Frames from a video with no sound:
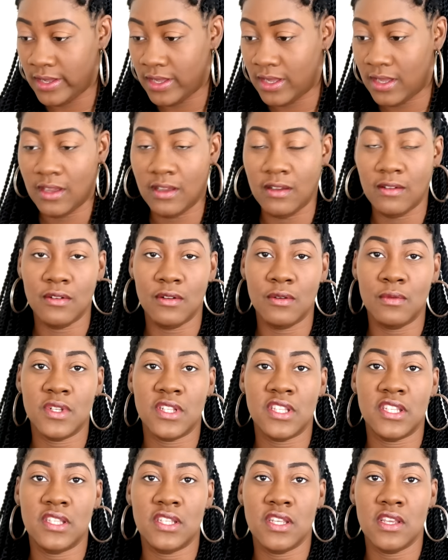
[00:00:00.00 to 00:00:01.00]
I don't know
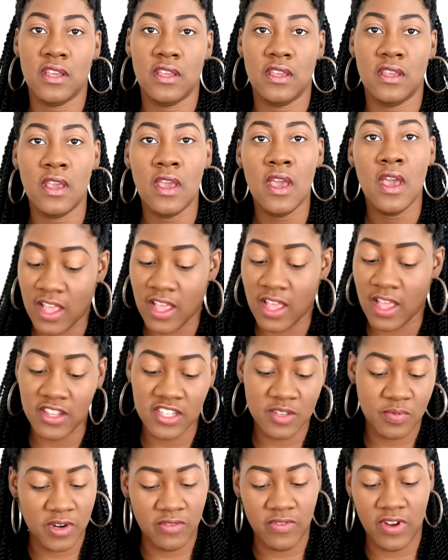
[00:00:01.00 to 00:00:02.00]
what to tell you.
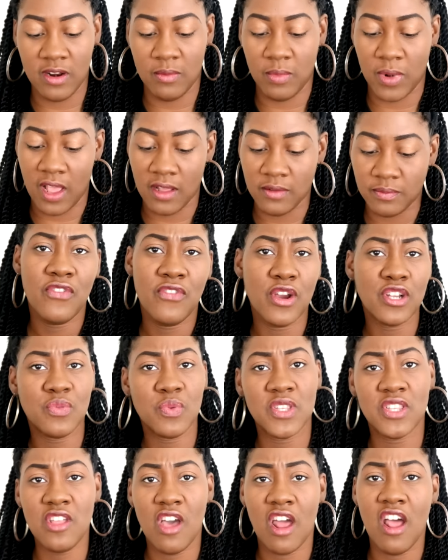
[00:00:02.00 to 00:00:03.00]
Another spin around the block. First,
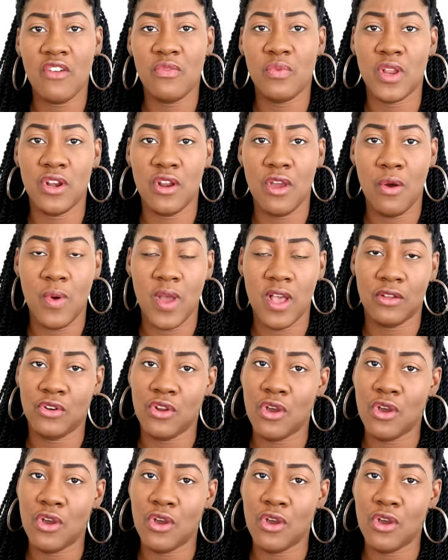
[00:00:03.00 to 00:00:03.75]
we start off with Noelle.